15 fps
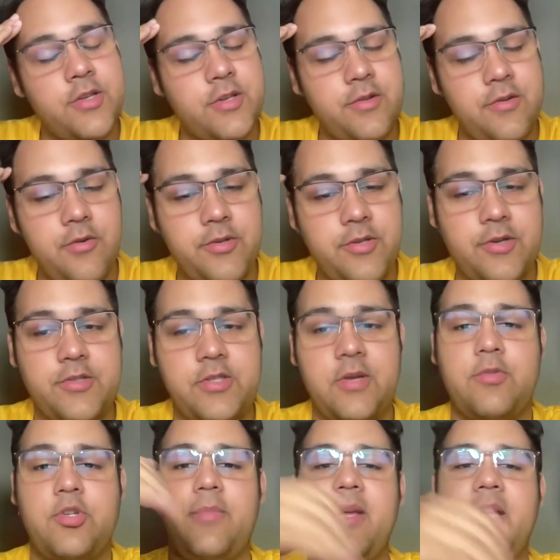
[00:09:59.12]
So those are
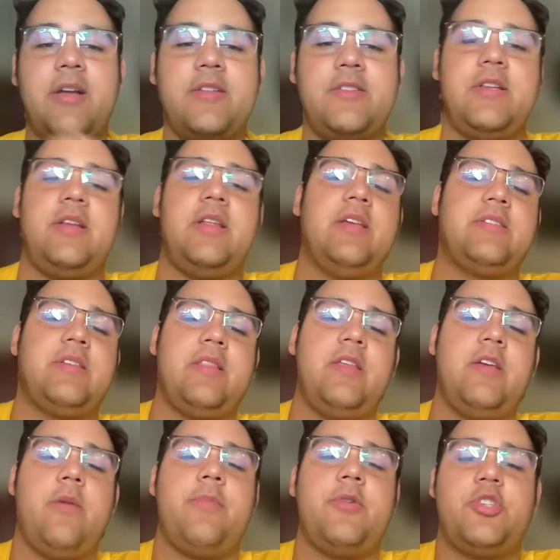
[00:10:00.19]
some Jamaicans that he has had
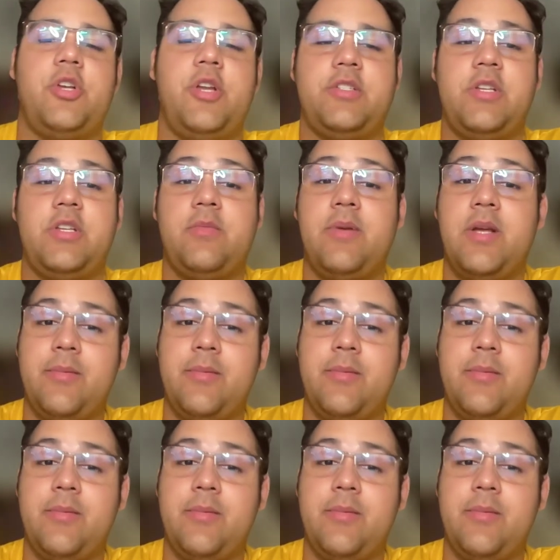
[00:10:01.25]
the opportunity to